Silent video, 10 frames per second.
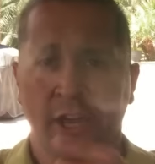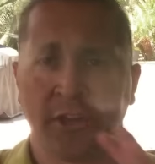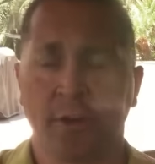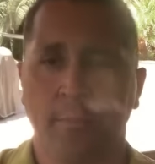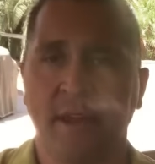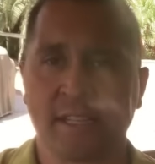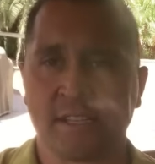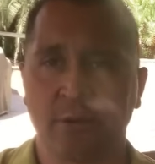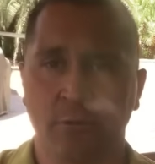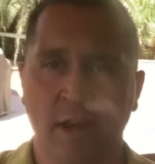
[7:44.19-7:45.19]
your
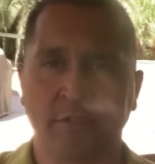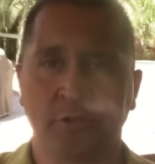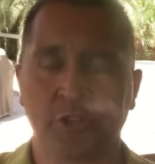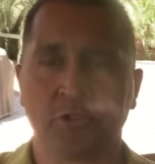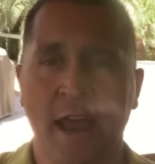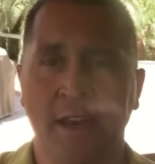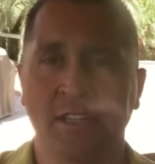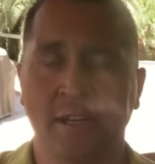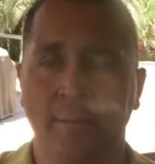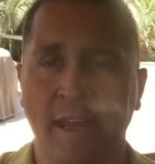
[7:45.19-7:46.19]
best rental
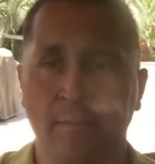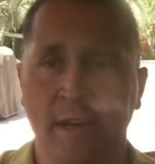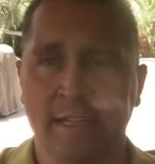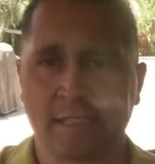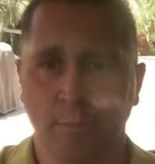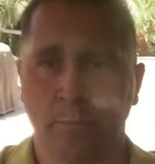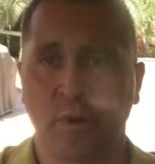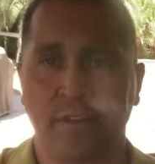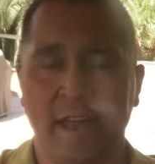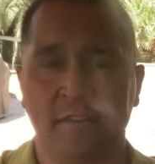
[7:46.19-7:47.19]
strategy to make money is to
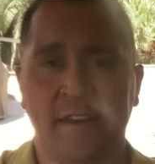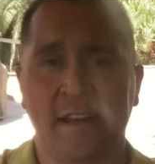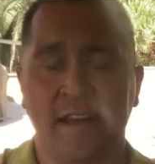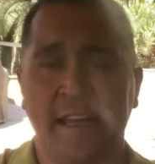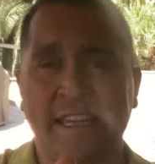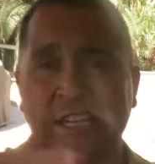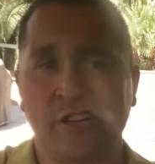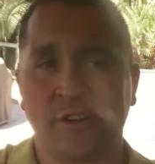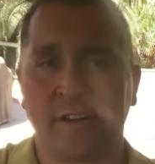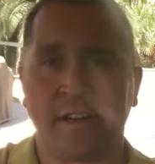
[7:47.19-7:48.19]
book that event a
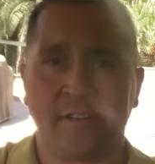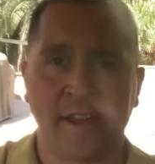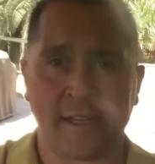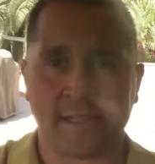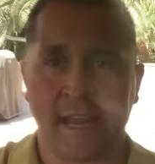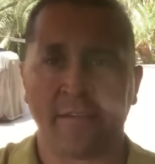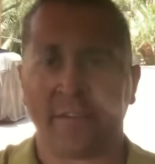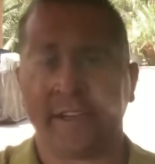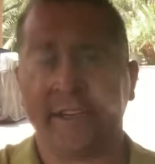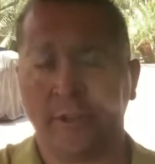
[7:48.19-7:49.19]
year in advance
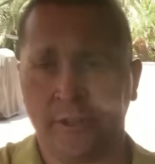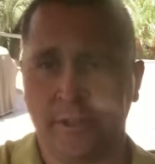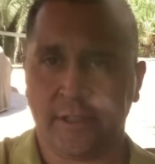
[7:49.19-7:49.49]
every year.